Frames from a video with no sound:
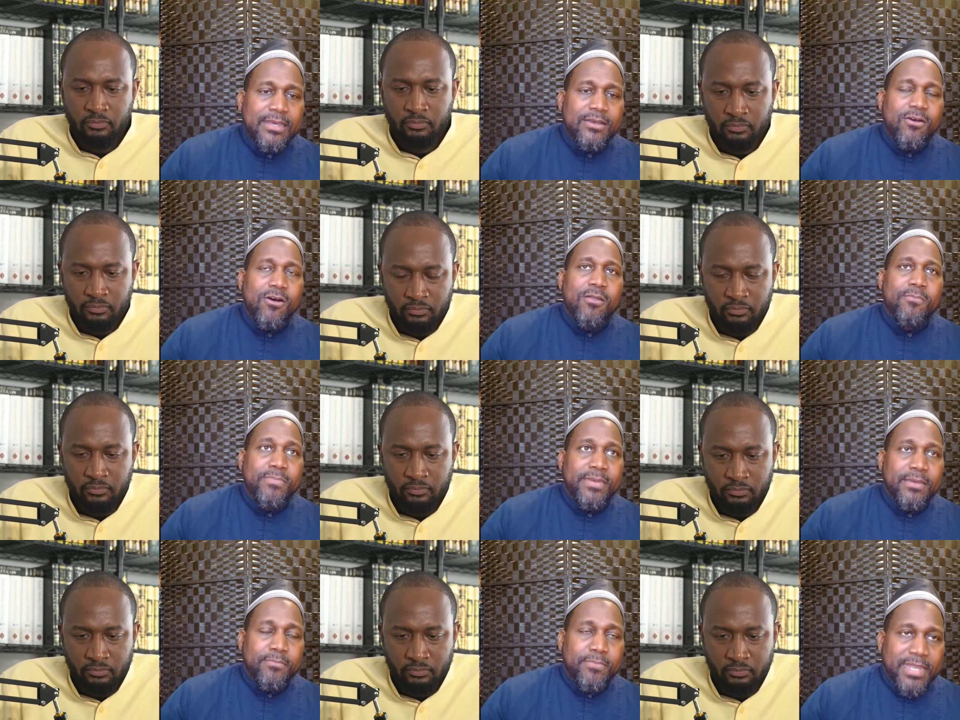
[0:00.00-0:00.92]
Speaker 1: called
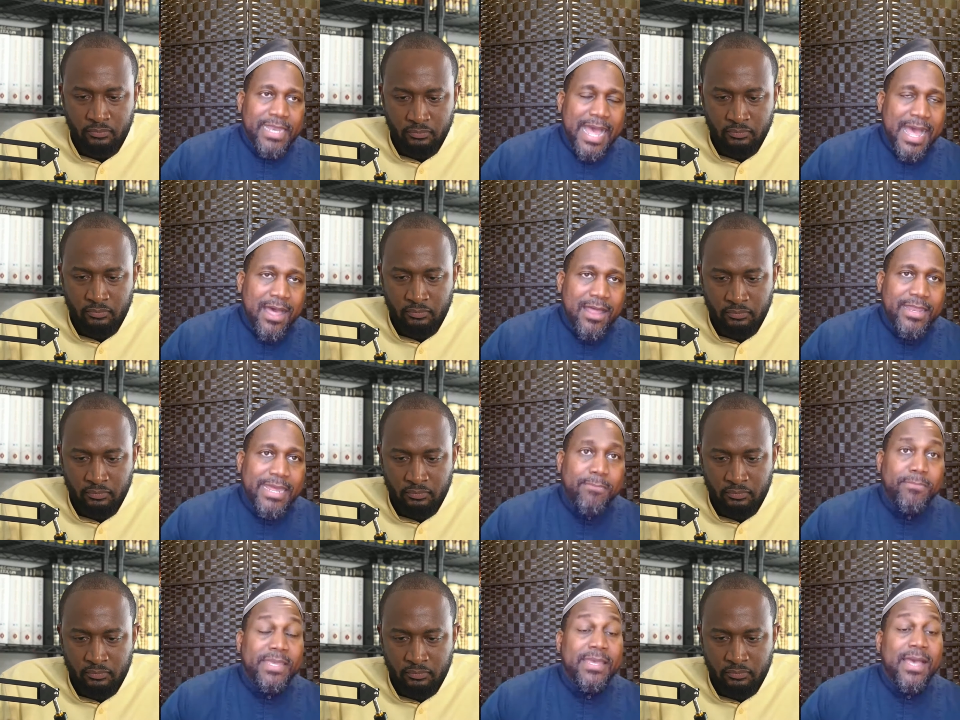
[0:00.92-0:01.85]
Bilal and
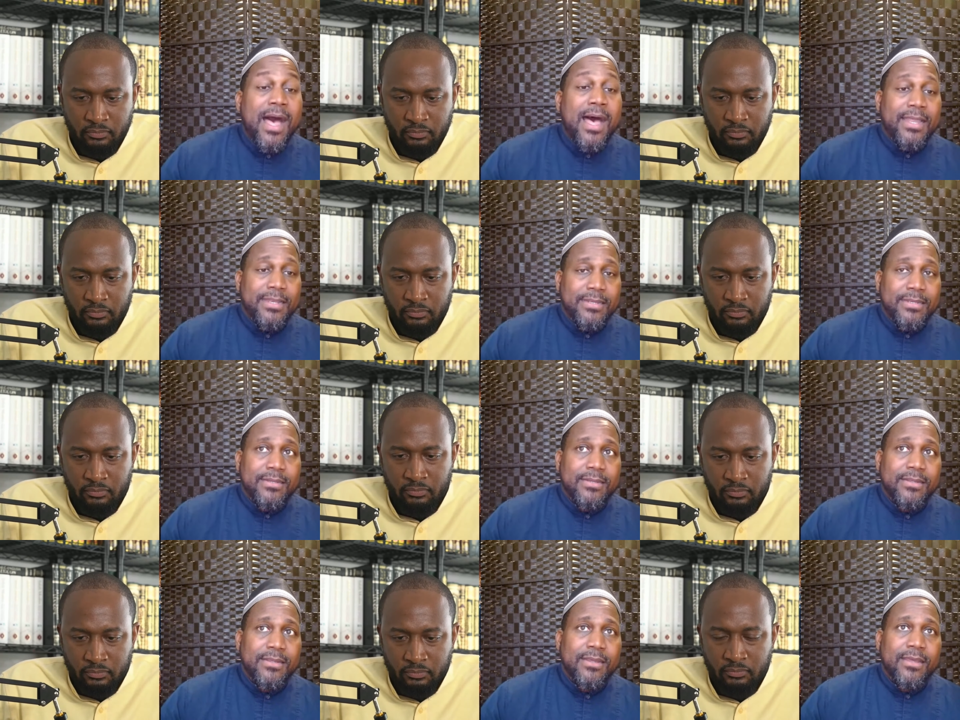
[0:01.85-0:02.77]
Beyond,
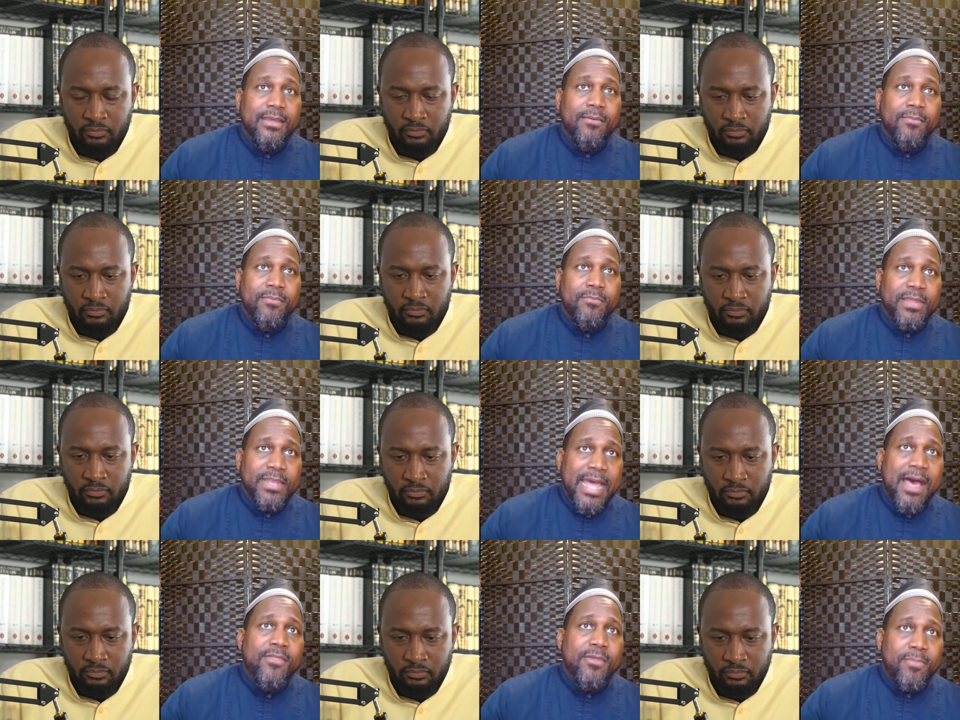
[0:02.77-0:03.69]
mm-hmm.
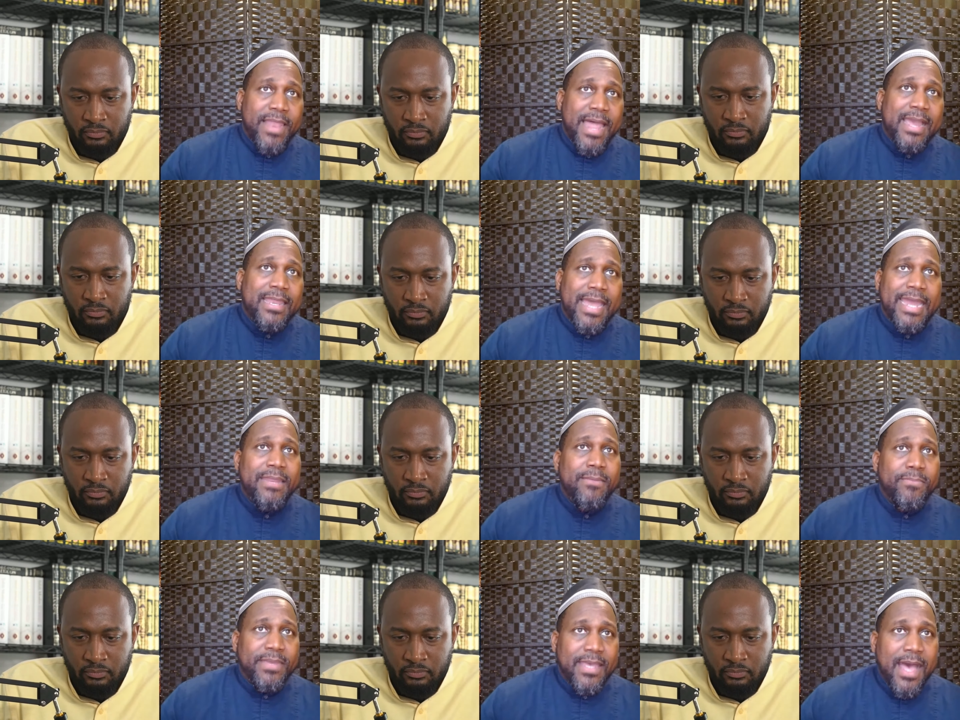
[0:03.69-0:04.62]
Bilal, the Black Light
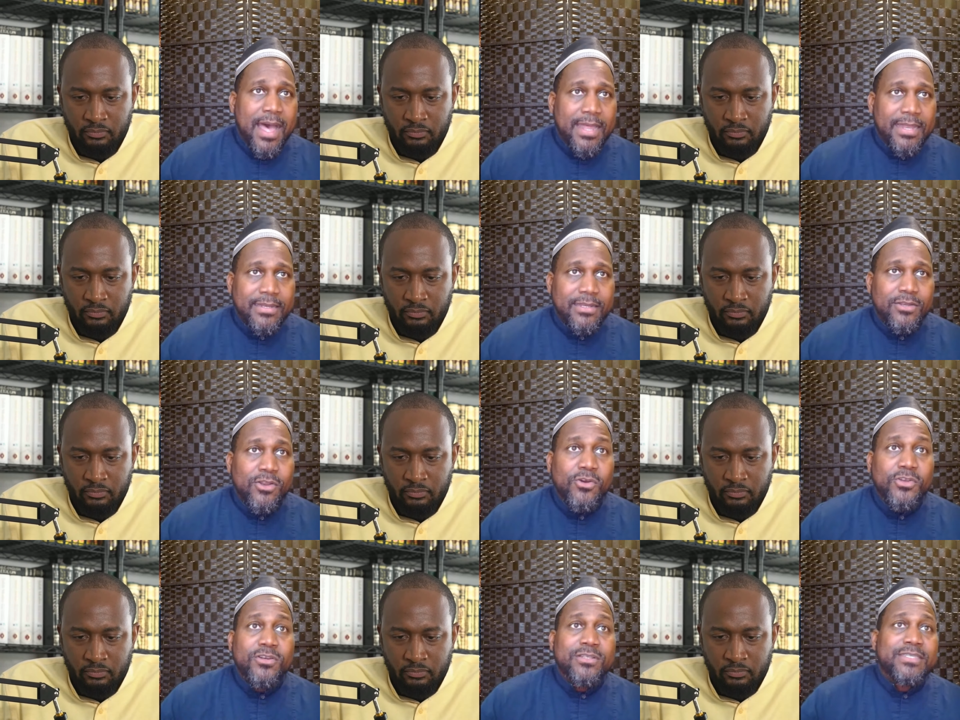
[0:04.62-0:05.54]
and Beyond, Know
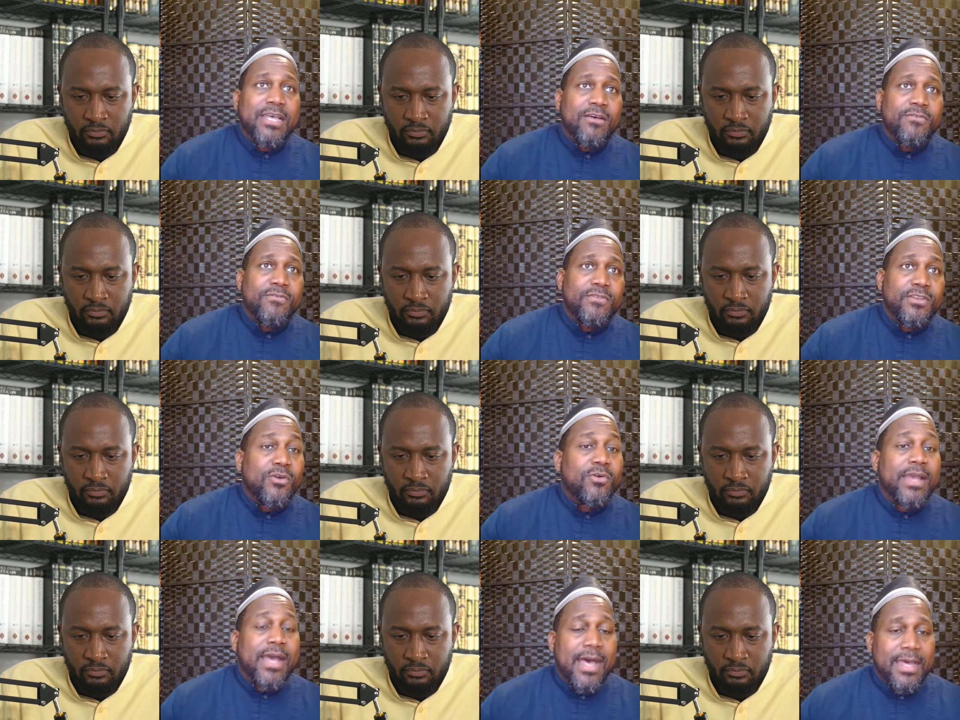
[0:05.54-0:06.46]
Yourself, Know
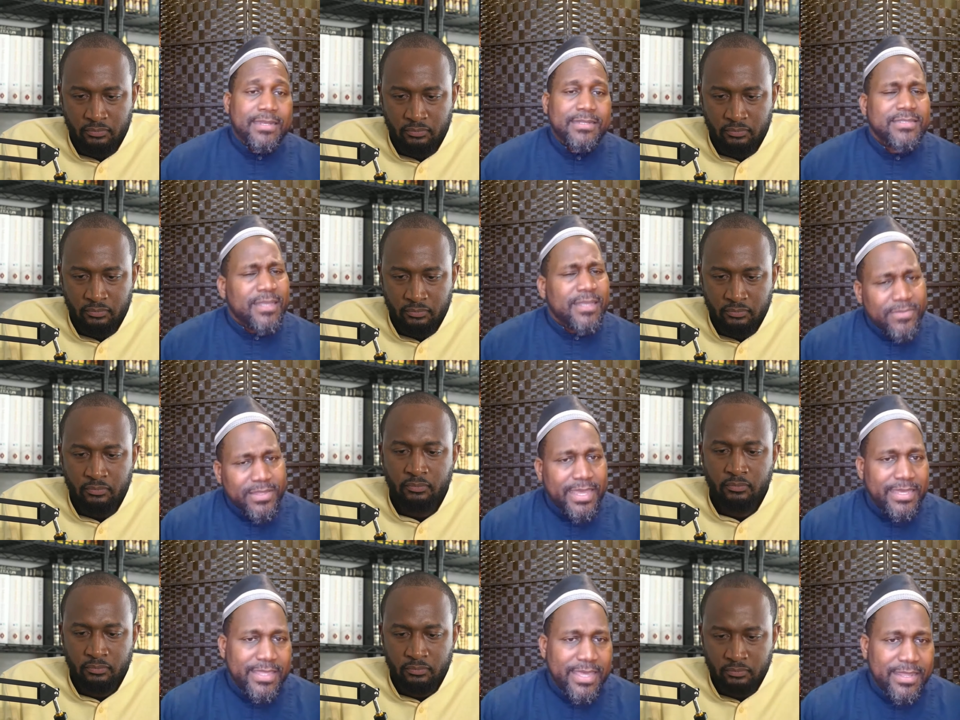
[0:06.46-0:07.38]
God, something
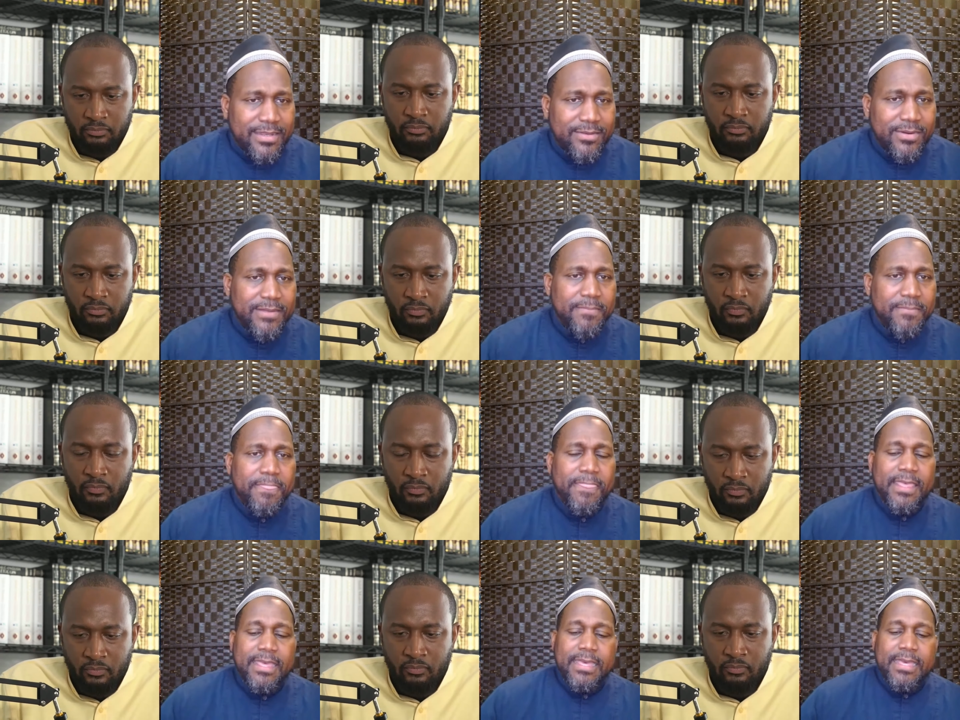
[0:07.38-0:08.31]
like that, right? Mm-hmm.